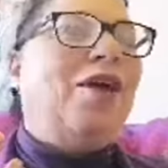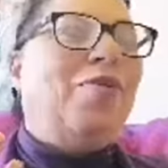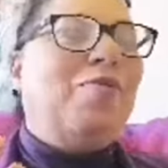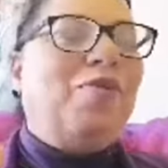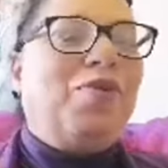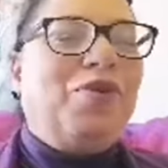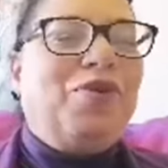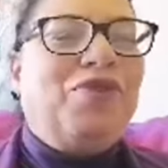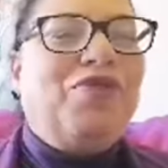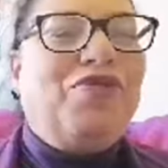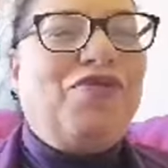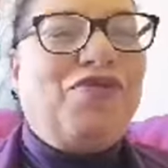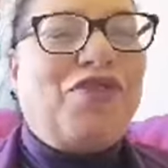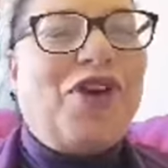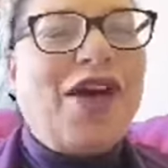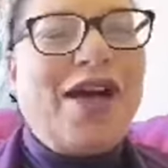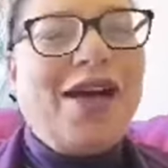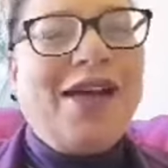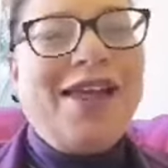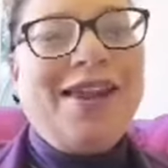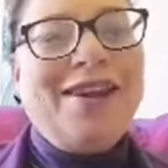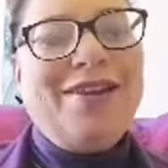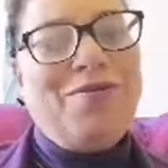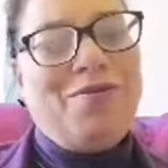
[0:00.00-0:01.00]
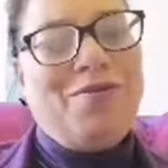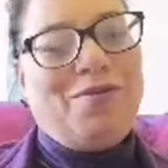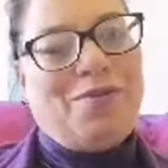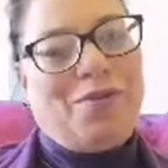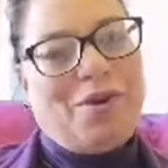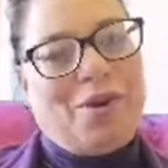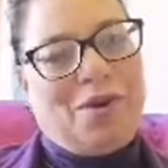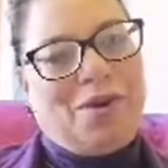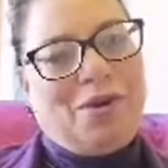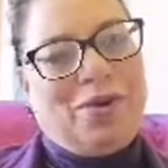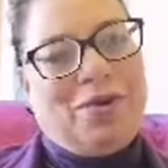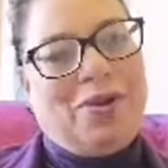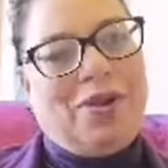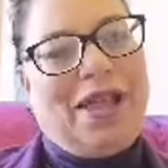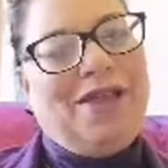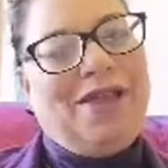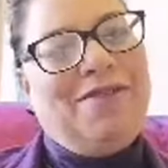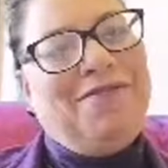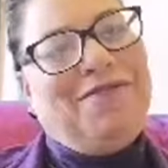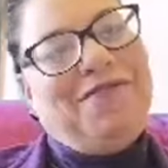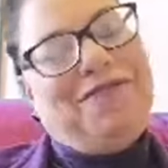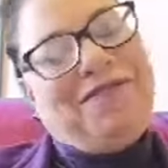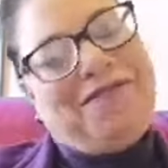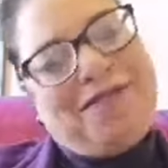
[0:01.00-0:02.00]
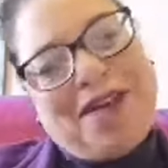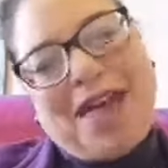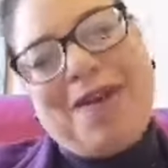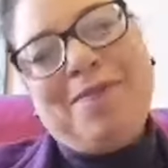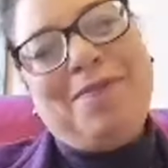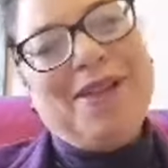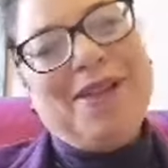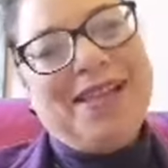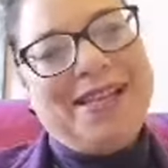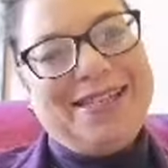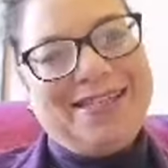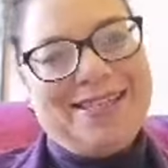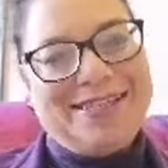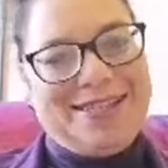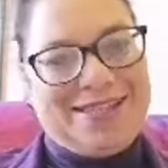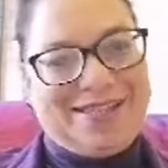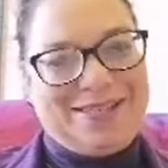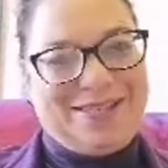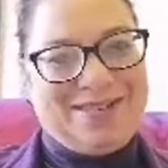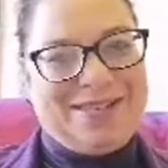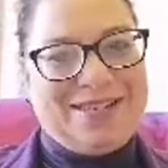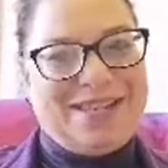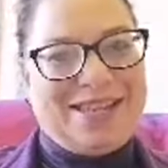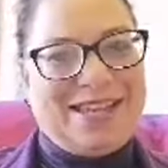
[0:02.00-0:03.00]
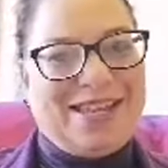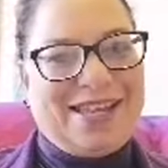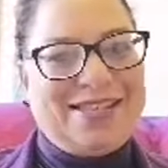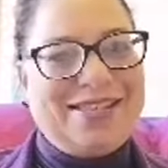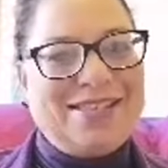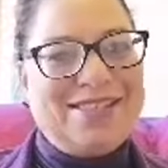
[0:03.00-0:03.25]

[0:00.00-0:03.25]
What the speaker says: provider role in families today.